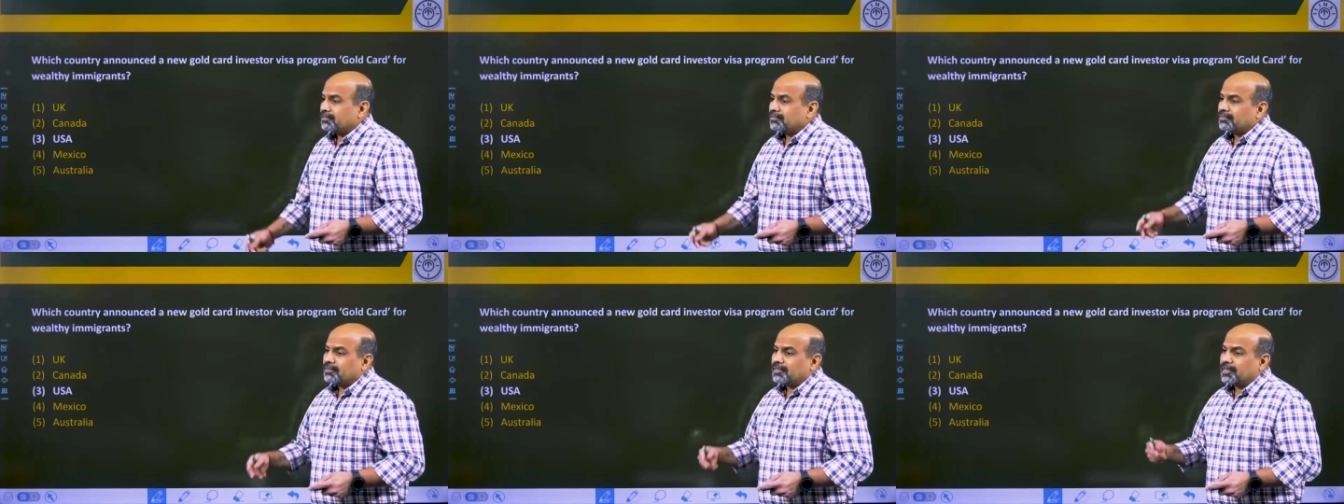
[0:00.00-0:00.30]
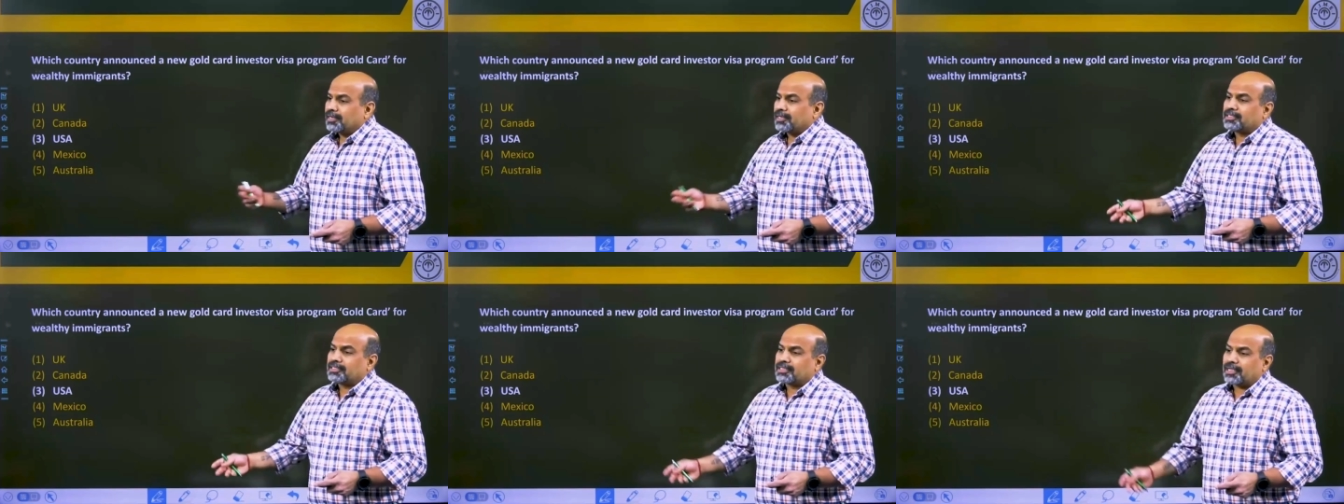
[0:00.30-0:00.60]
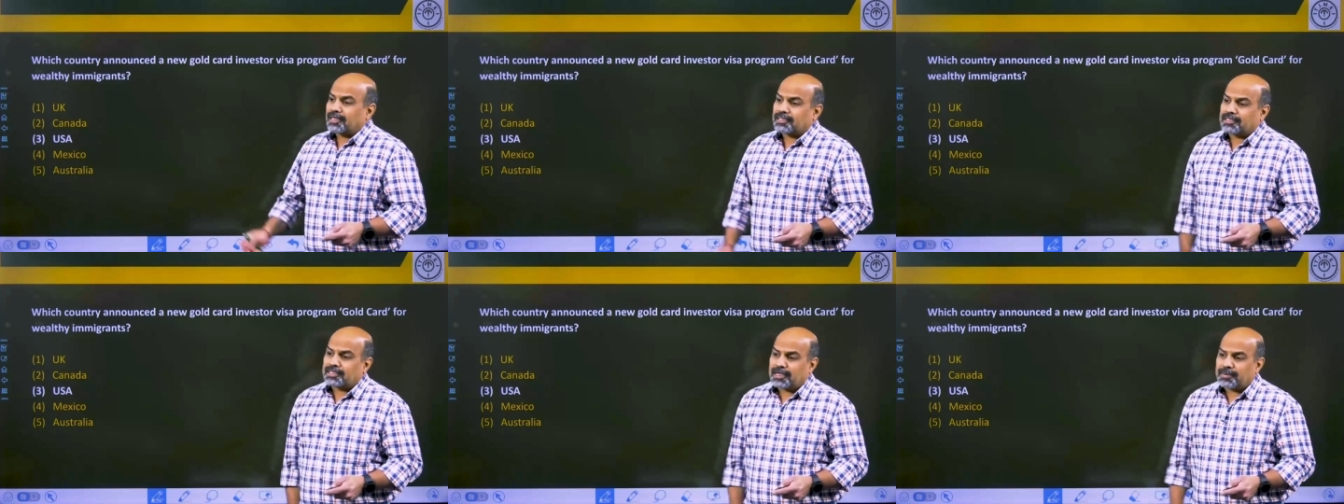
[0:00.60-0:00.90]
critics
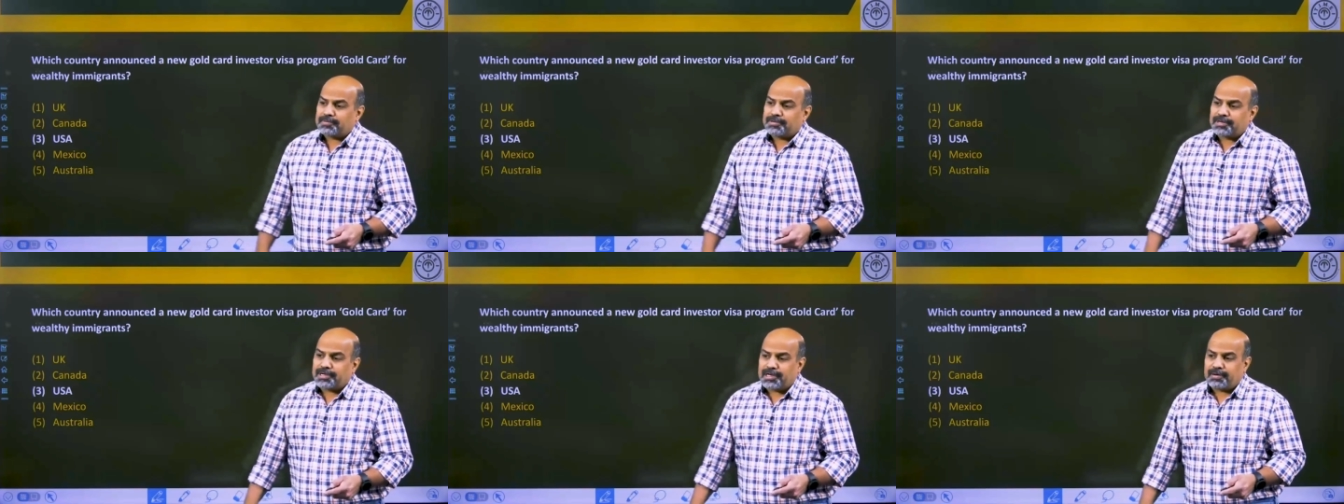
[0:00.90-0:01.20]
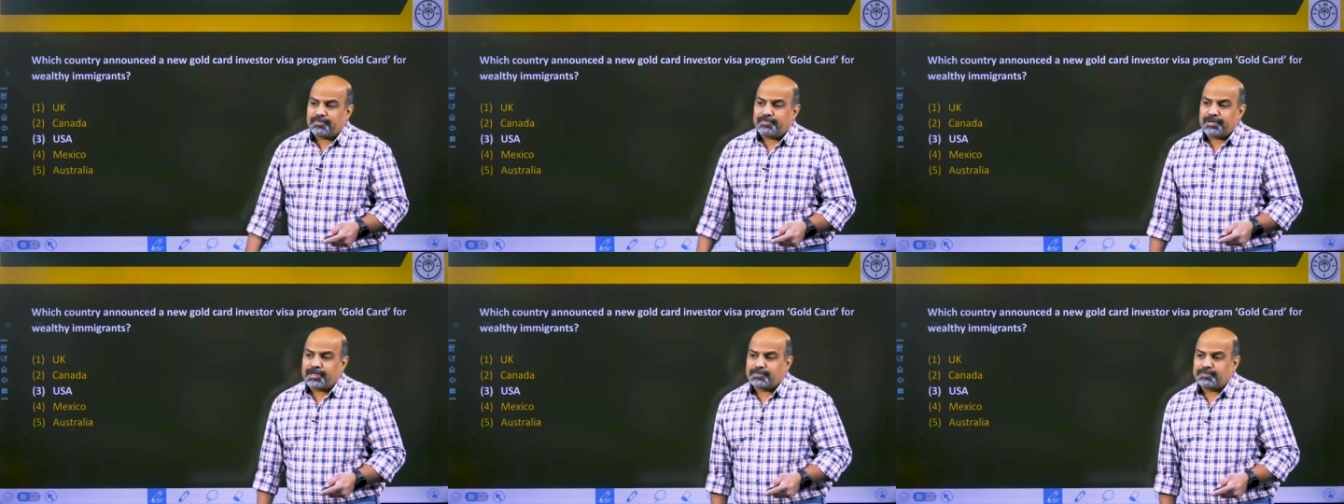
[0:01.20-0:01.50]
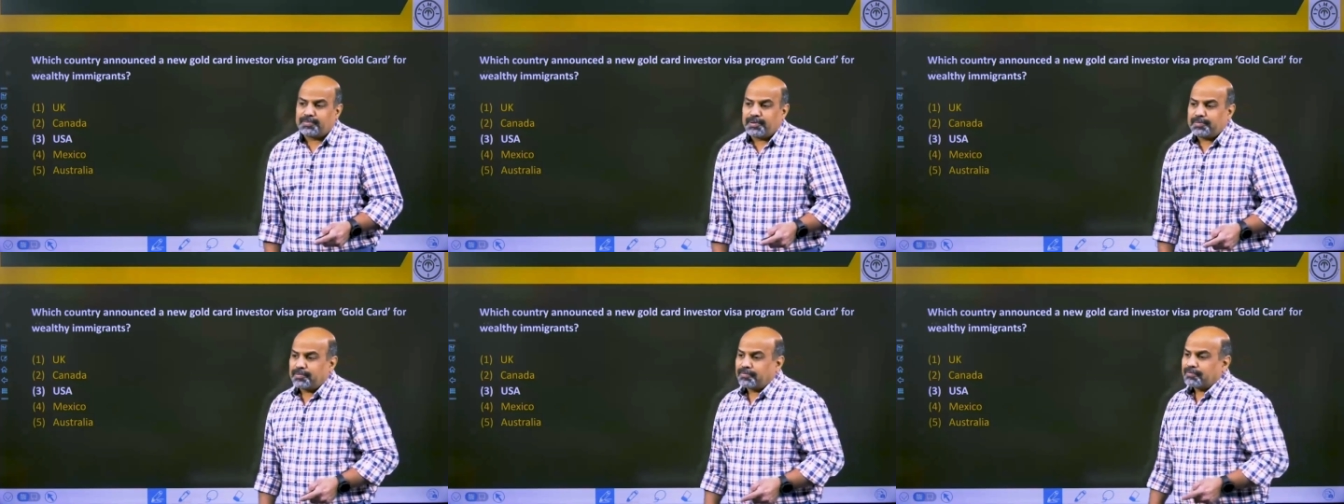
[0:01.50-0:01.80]
are skeptical, because
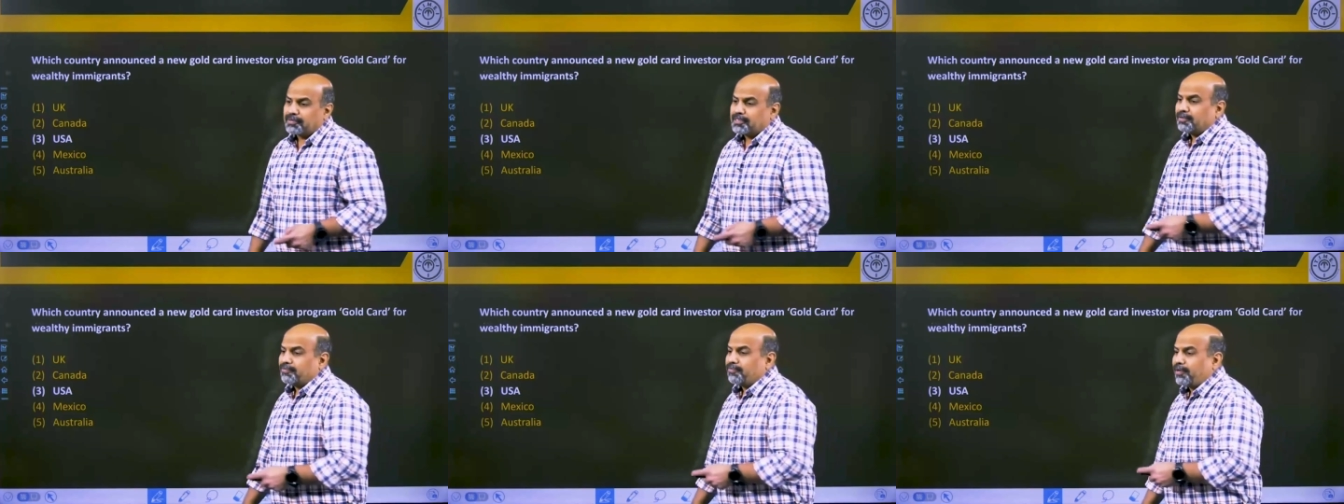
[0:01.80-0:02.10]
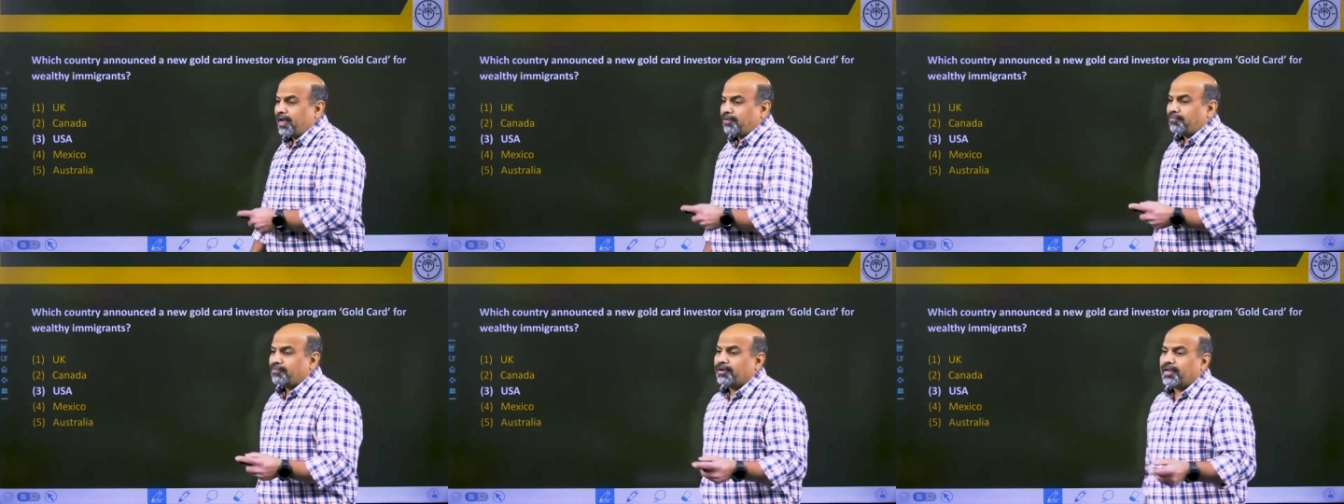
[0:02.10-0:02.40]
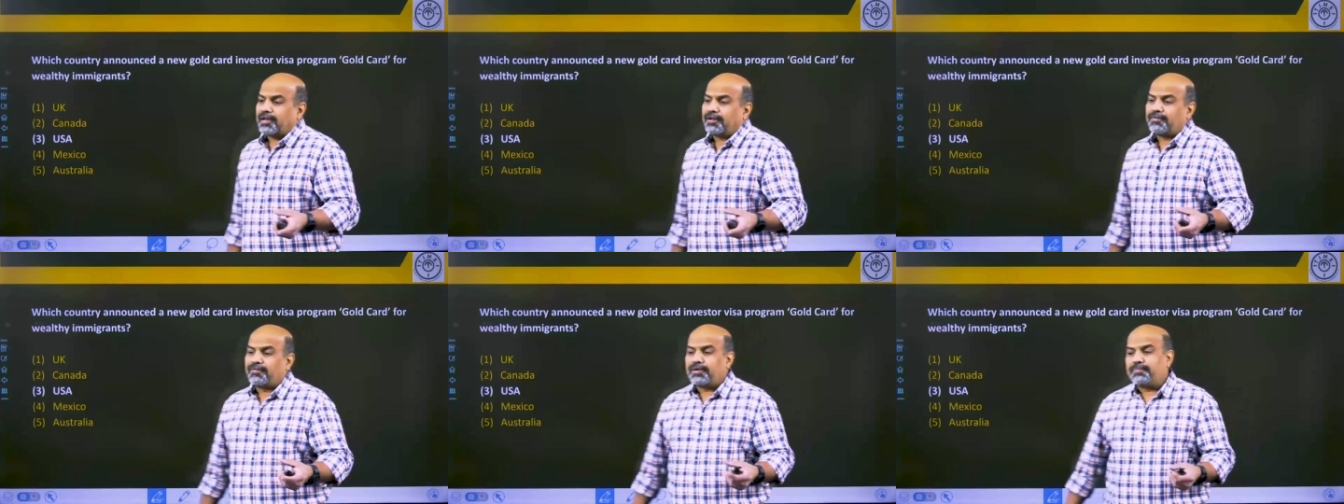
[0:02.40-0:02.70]
people would say, why would
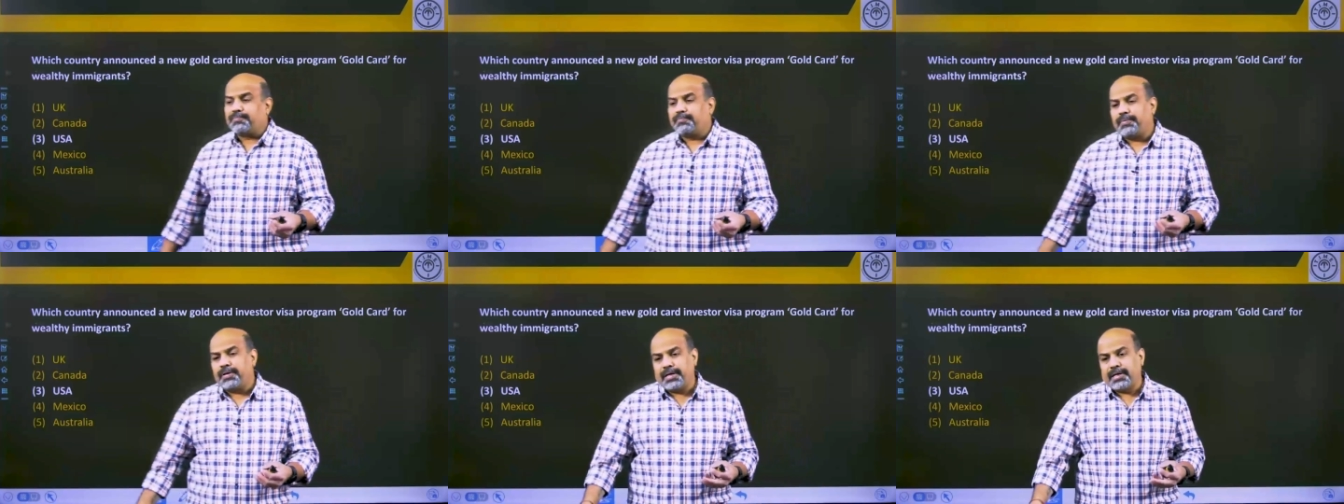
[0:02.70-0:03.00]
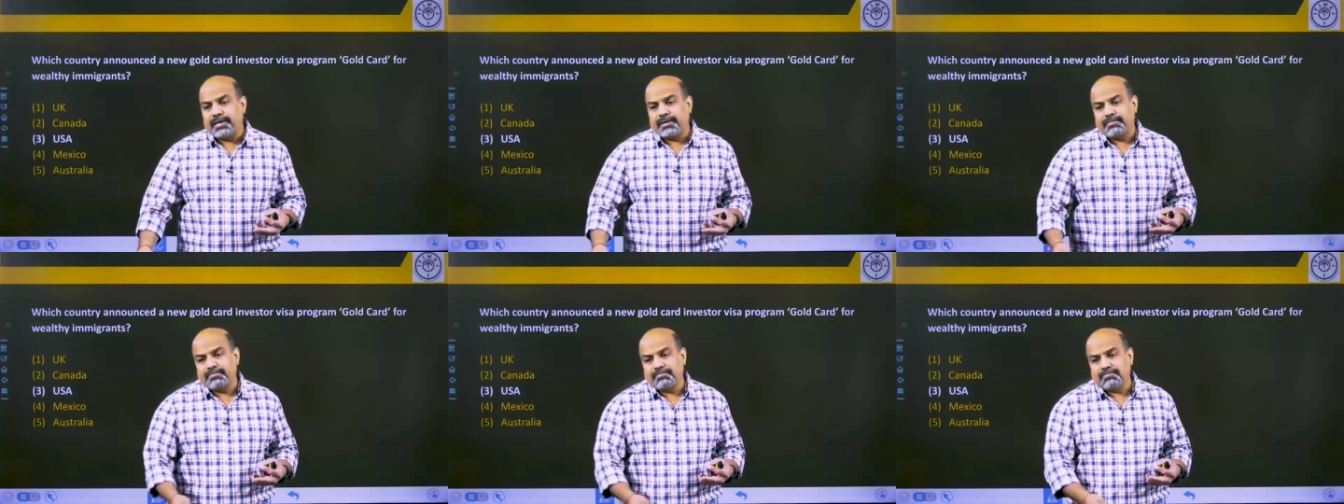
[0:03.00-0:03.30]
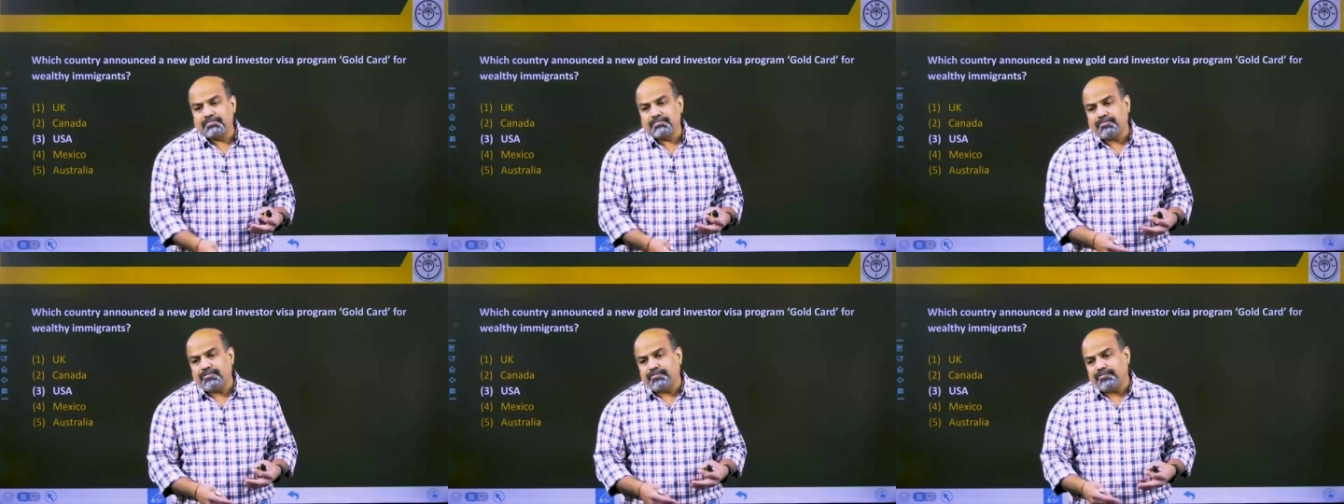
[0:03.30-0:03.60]
anyone pay
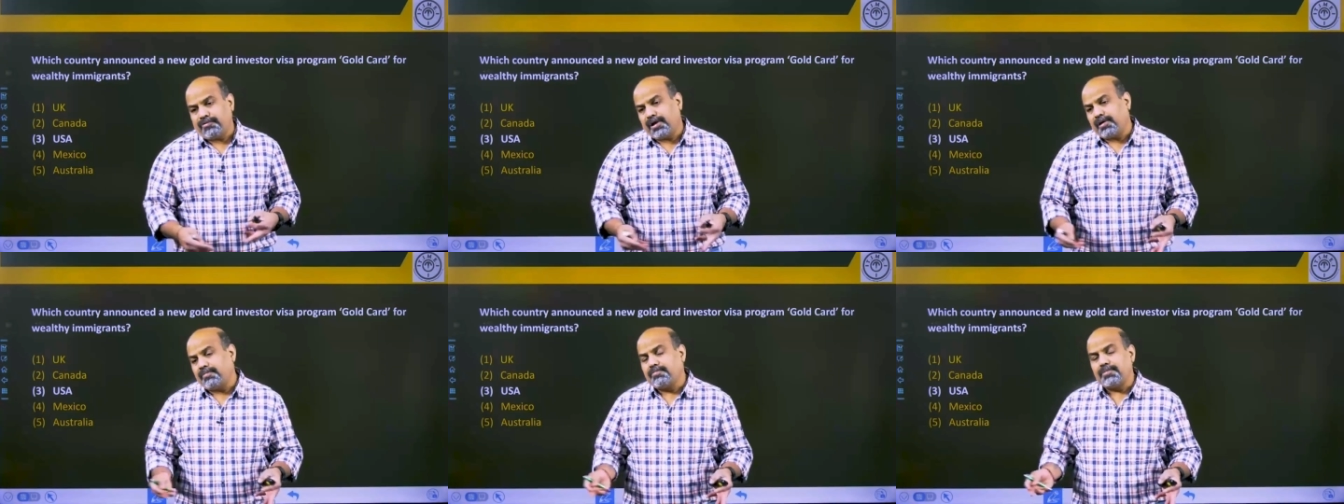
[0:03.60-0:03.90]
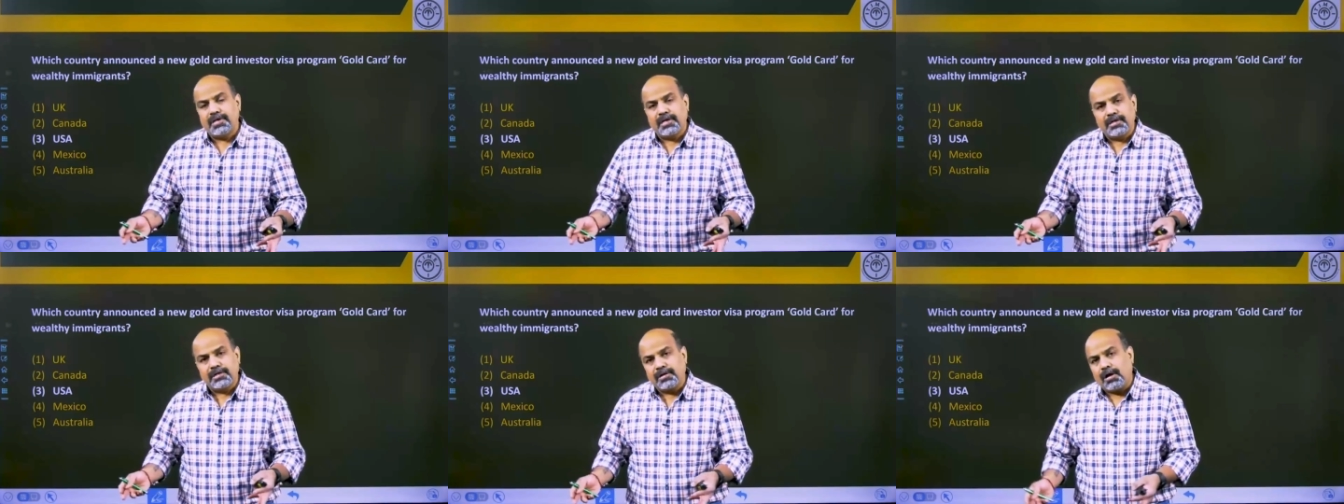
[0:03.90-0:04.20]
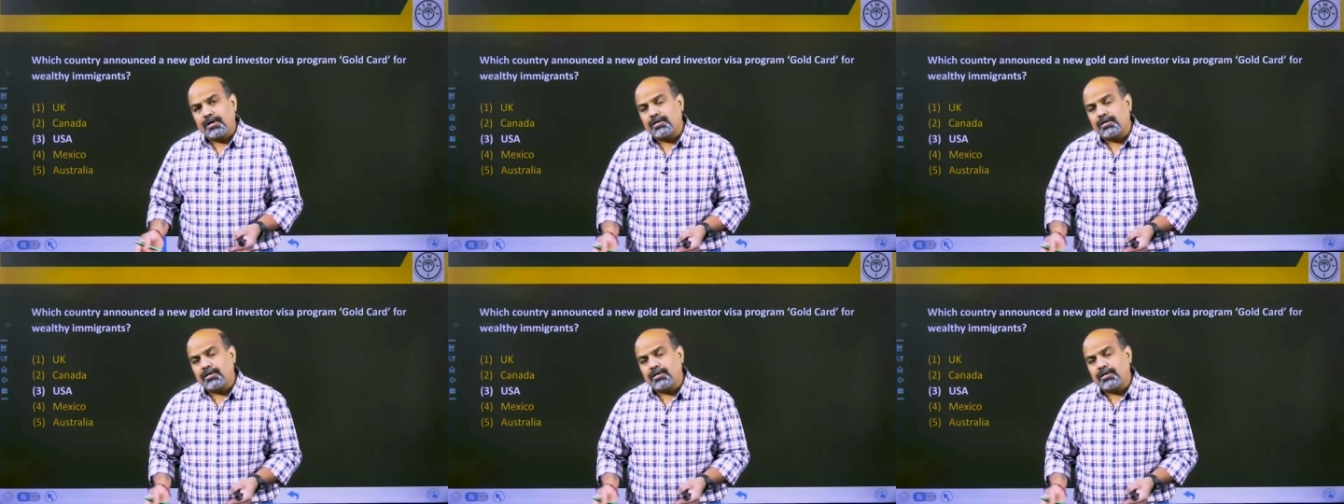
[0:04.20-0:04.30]
$5 million?